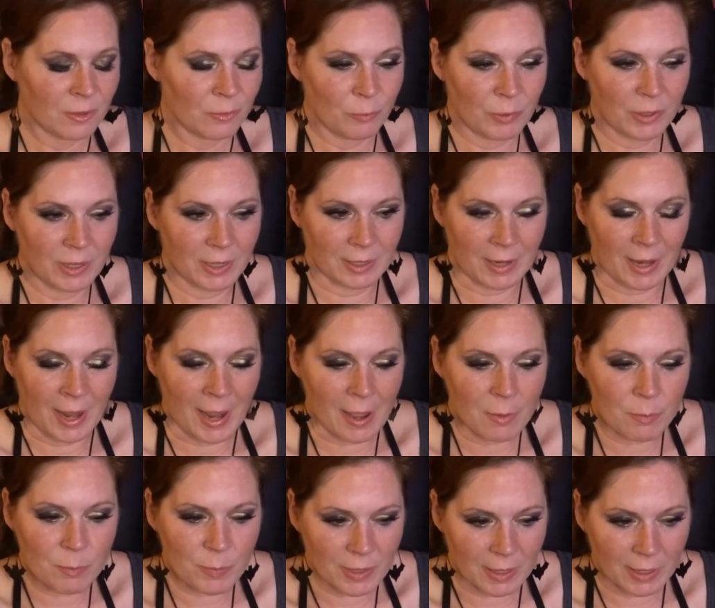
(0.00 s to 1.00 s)
being
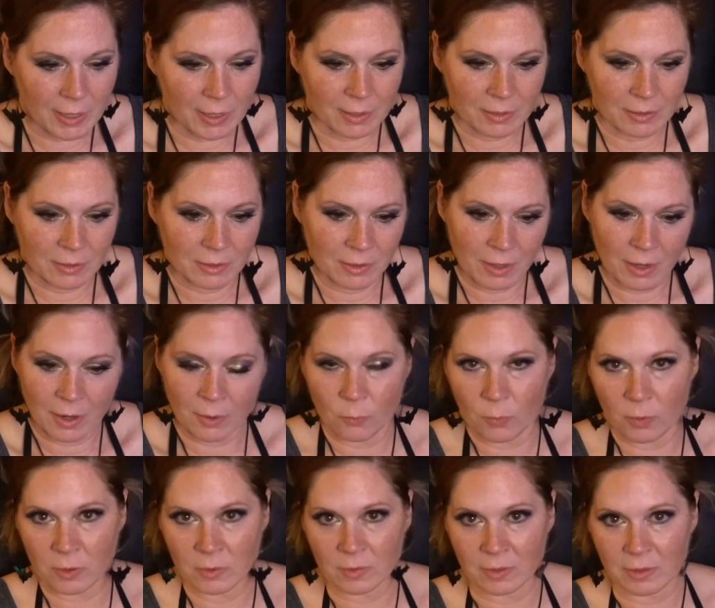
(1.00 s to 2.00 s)
happy, and I
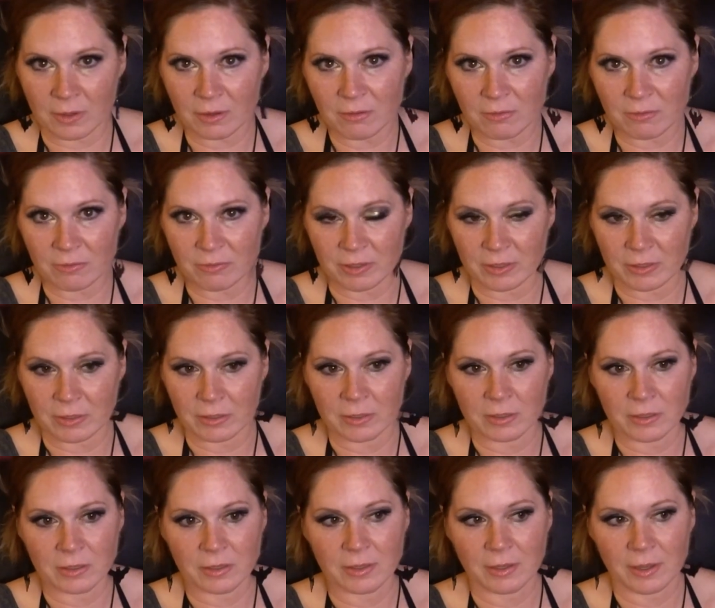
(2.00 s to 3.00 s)
want to live and
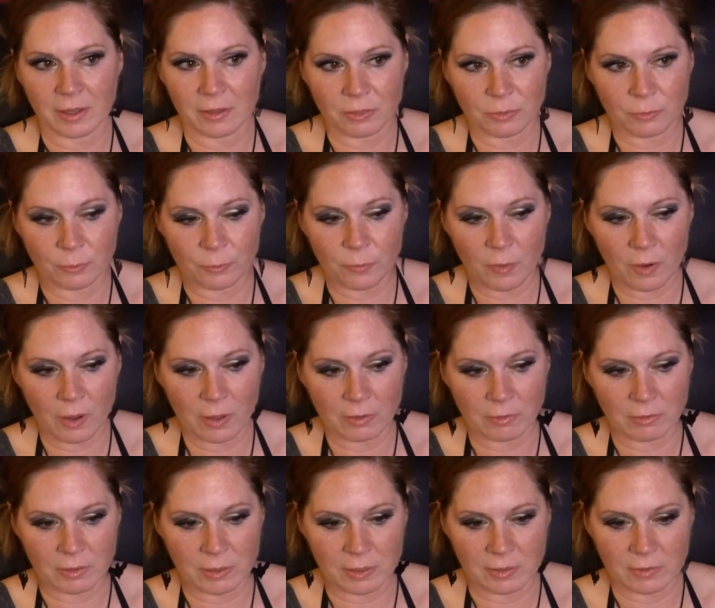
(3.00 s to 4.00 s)
get through all
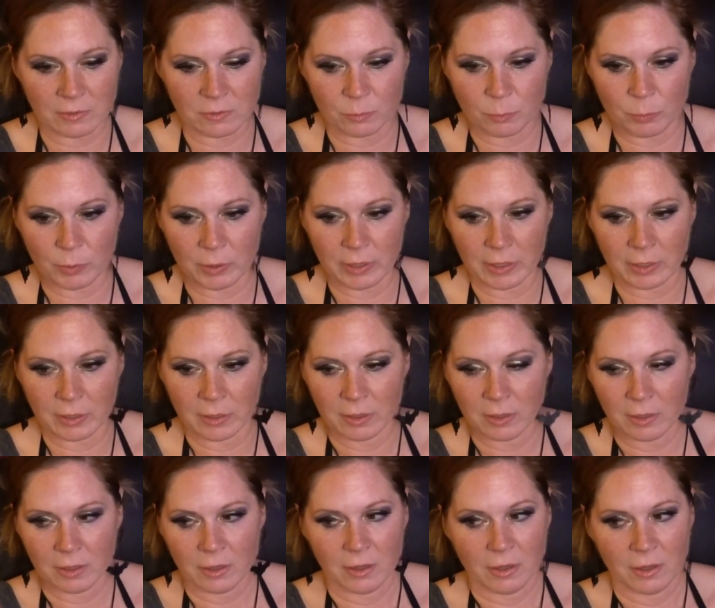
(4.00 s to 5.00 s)
of this. But
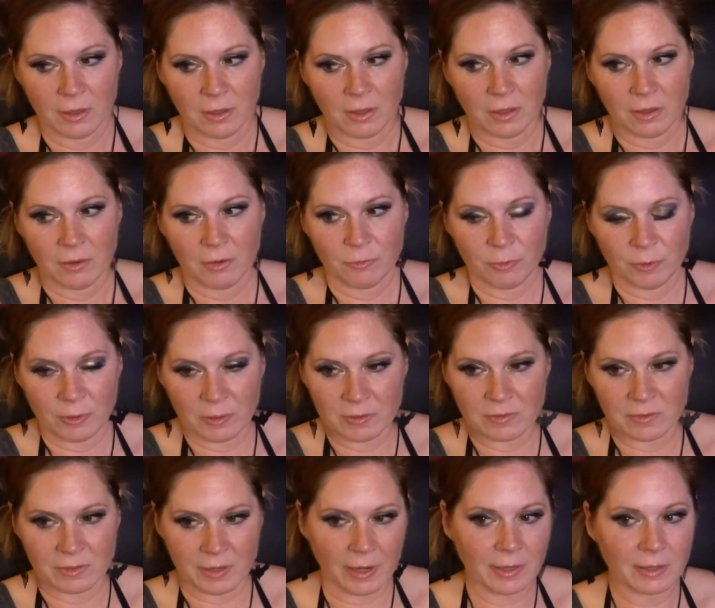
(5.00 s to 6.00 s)
for a
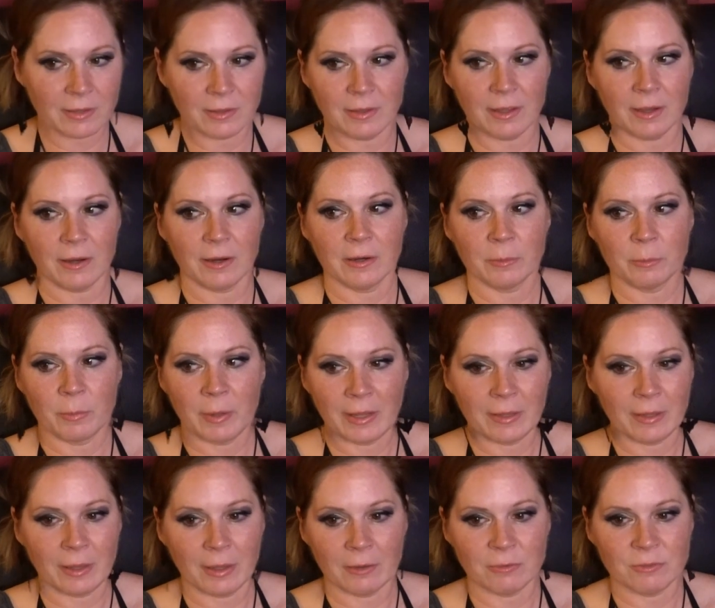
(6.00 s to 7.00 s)
second there, my
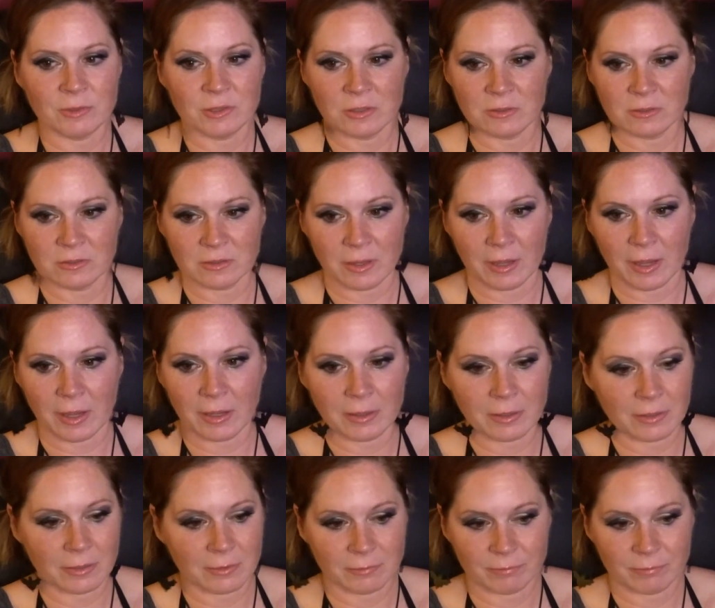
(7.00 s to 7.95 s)
life just, like,